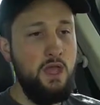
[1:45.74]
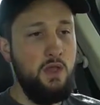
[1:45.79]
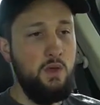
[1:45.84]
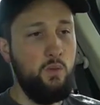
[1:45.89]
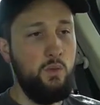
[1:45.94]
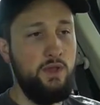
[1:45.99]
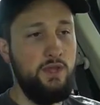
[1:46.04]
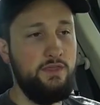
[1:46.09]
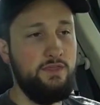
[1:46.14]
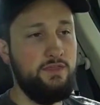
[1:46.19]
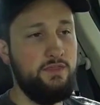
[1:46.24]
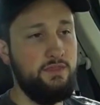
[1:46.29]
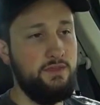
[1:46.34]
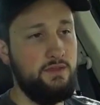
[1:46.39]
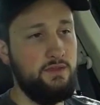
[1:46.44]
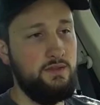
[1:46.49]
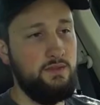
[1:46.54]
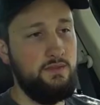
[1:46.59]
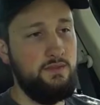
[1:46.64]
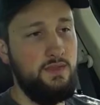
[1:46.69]
With
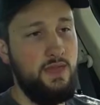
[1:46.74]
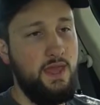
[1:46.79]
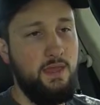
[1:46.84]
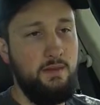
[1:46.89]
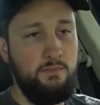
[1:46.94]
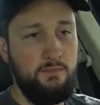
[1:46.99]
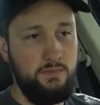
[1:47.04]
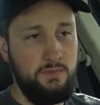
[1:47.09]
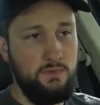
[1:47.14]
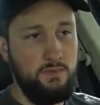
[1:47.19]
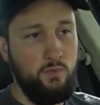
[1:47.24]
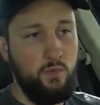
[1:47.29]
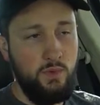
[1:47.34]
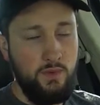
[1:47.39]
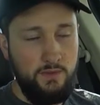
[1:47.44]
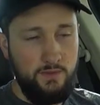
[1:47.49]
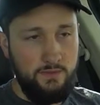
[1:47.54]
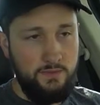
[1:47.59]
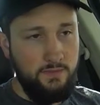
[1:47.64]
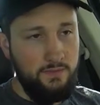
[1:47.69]
them,
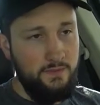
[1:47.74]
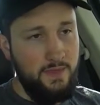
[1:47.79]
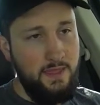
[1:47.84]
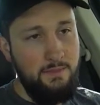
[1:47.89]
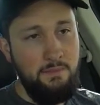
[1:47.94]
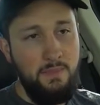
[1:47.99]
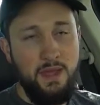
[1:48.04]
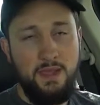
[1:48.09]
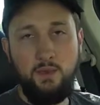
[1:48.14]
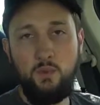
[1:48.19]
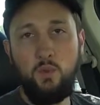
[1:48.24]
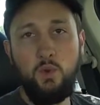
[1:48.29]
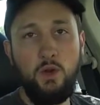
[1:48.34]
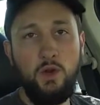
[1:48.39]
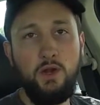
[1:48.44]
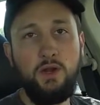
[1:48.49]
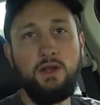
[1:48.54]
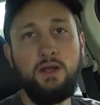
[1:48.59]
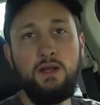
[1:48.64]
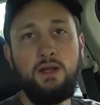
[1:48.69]
they might
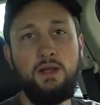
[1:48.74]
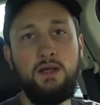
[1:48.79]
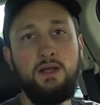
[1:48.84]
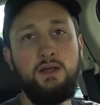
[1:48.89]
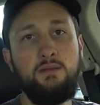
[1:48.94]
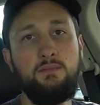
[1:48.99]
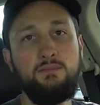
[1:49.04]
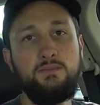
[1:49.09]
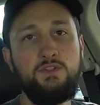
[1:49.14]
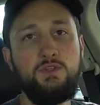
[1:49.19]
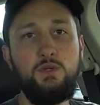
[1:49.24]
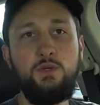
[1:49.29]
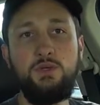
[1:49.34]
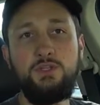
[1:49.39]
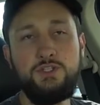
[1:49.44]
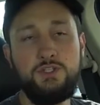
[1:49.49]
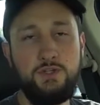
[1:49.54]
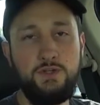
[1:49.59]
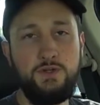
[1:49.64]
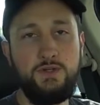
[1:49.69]
work to
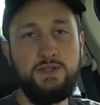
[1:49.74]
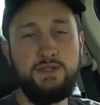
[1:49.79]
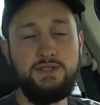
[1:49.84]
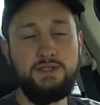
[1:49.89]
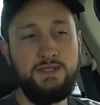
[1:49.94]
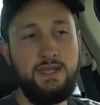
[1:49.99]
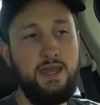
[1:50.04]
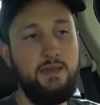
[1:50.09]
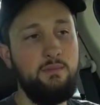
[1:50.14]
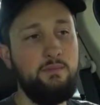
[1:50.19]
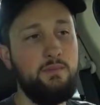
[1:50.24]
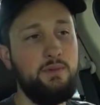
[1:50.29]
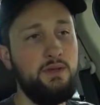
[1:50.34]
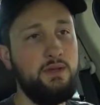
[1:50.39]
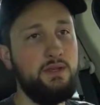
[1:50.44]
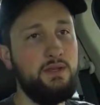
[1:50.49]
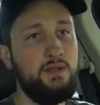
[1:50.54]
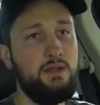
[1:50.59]
a certain extent, but